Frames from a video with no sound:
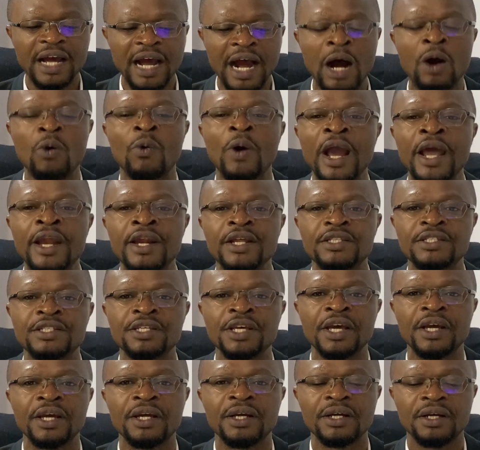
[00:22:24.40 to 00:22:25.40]
I'll end it
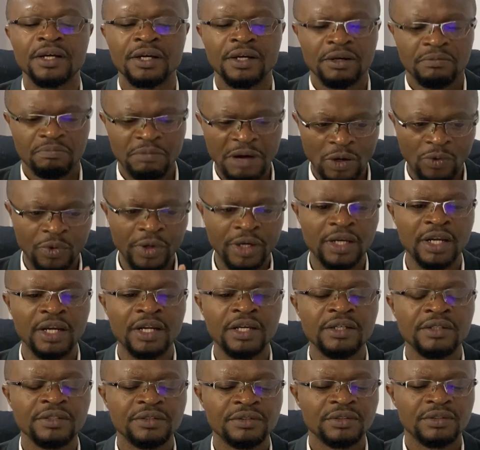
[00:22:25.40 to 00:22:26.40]
here. But
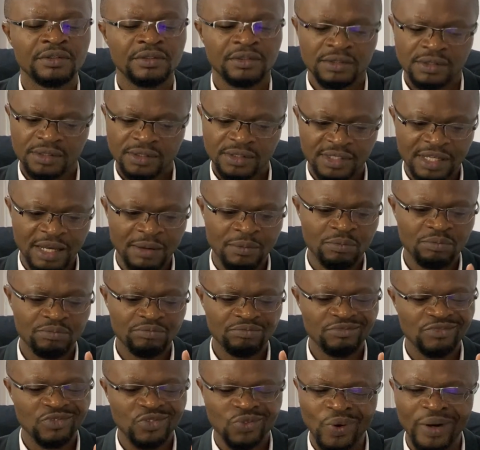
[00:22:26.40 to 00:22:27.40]
quickly,
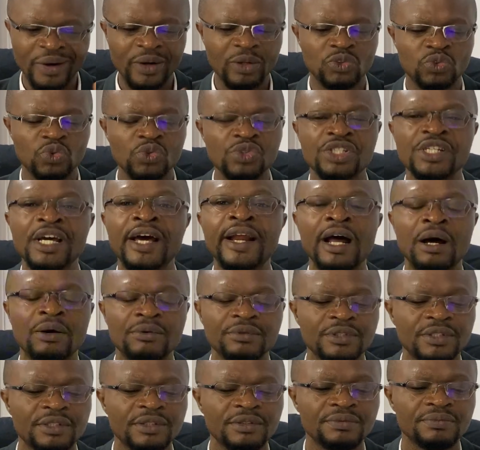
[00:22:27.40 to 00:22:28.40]
one or two
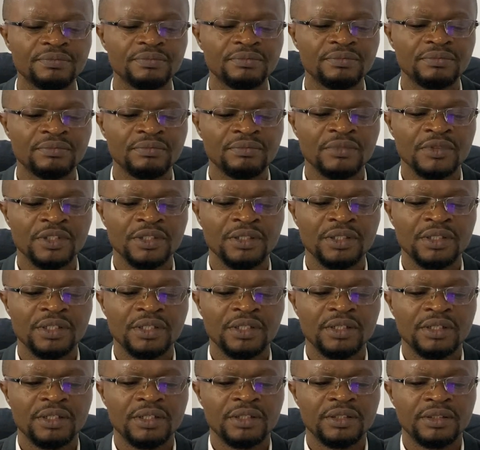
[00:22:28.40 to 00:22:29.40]
shout-outs.
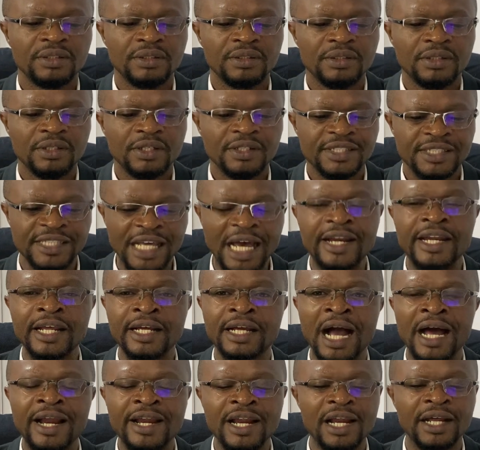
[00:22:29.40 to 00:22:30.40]
Sadiq
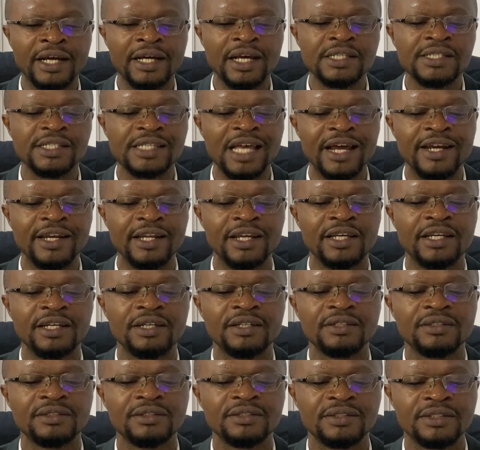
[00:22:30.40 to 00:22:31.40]
Adeleke Sadiq
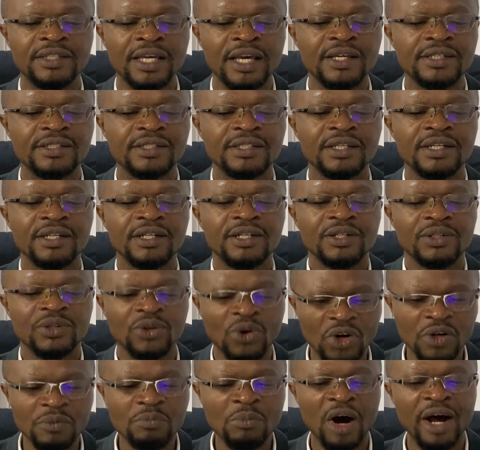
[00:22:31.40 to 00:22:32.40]
says,
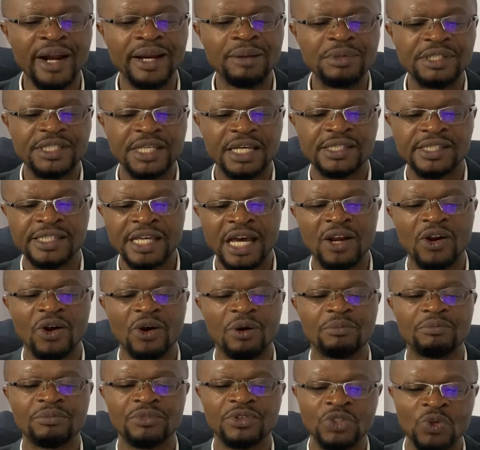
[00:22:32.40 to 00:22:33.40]
"Good morning, Mr.
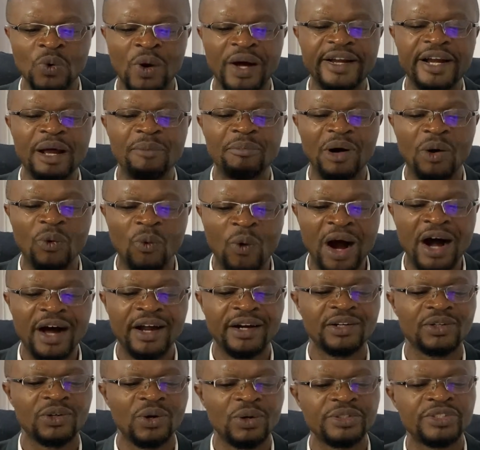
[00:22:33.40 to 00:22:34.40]
Selon. You are number
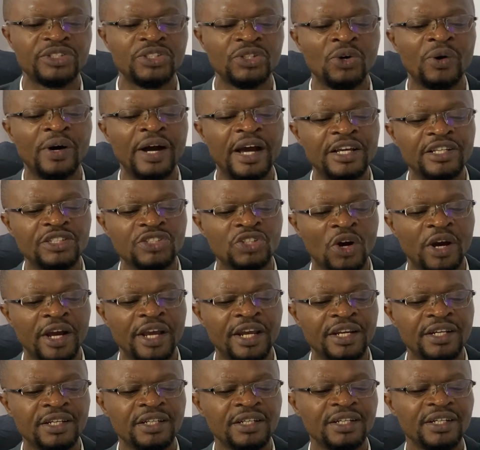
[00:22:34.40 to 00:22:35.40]
one. Continue
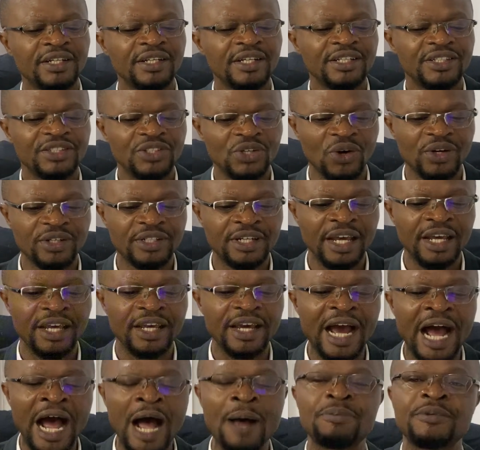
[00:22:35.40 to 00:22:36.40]
enjoying your
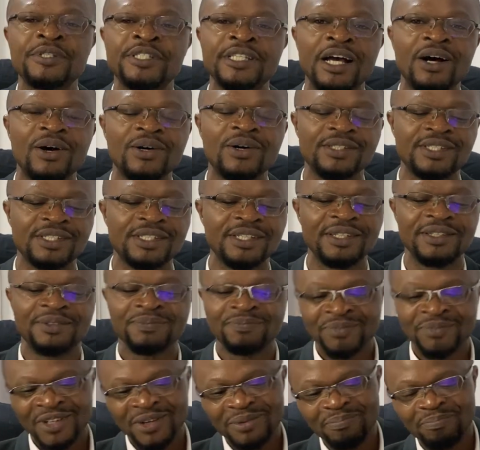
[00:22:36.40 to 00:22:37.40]
day. Up Chelsea."
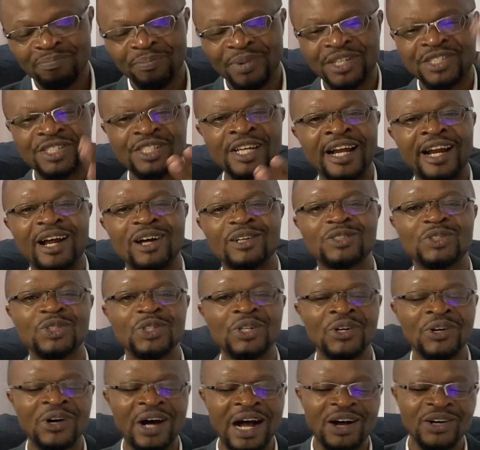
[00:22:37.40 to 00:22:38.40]
Big shout out to
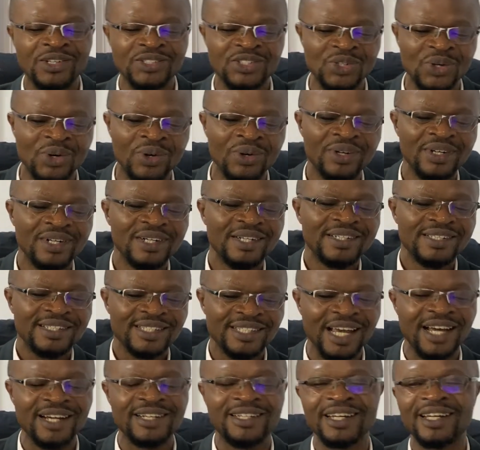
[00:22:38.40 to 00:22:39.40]
you also,
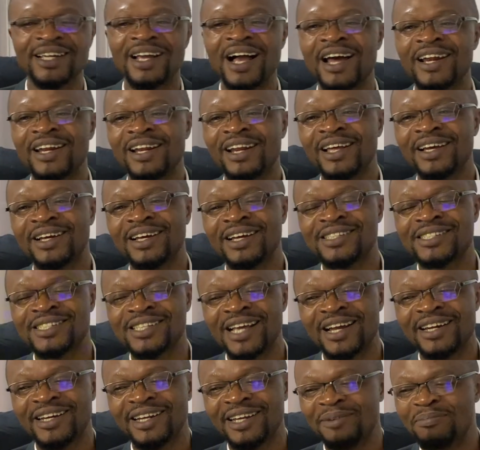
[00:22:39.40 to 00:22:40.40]
Sadiq Adeleke
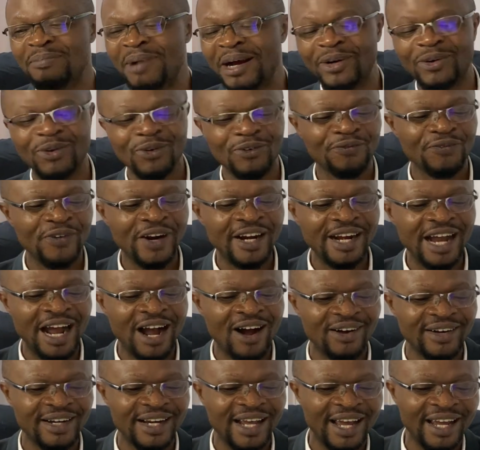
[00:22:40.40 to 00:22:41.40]
Sadiq, my good friend
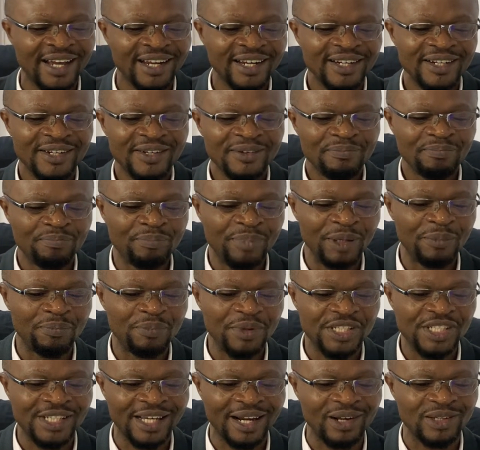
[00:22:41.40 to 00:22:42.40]
out there.
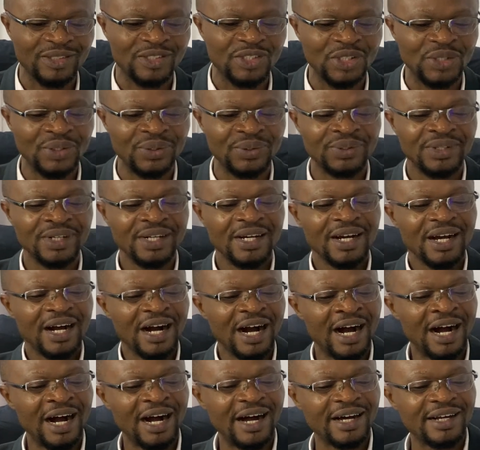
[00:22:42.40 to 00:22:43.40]
Big shout out to you.
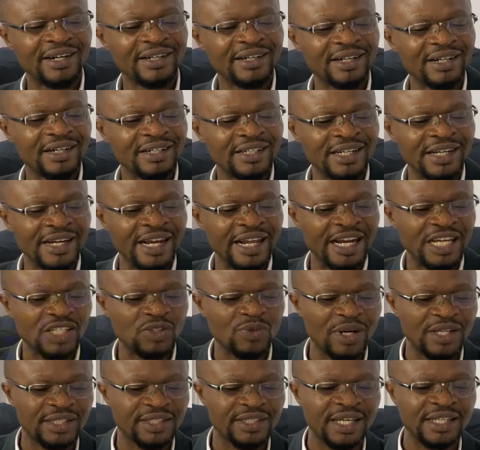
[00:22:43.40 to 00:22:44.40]
The next
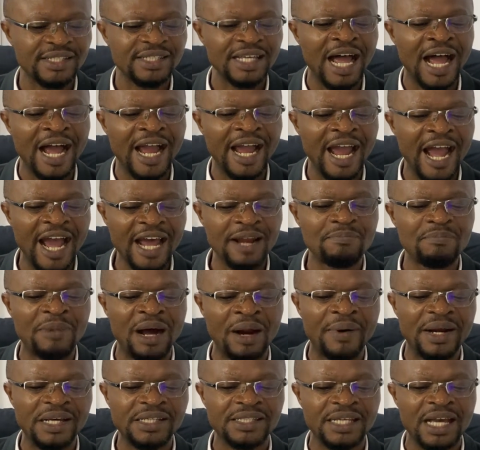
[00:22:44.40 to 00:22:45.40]
one says, "I heard
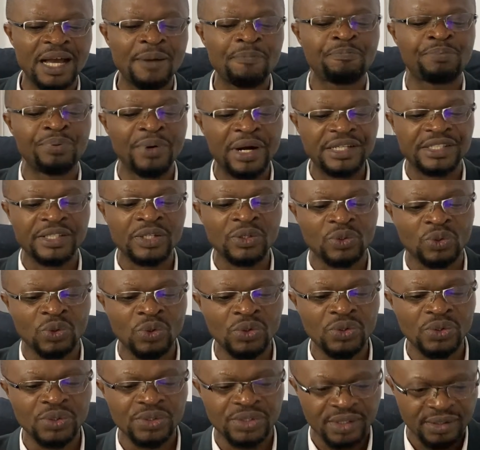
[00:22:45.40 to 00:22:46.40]
Maresca praising
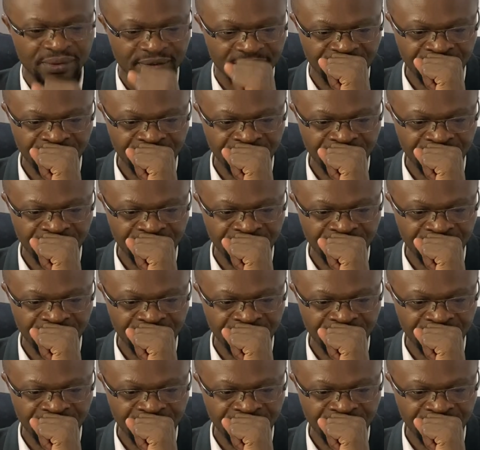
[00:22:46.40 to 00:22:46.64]
Kudus.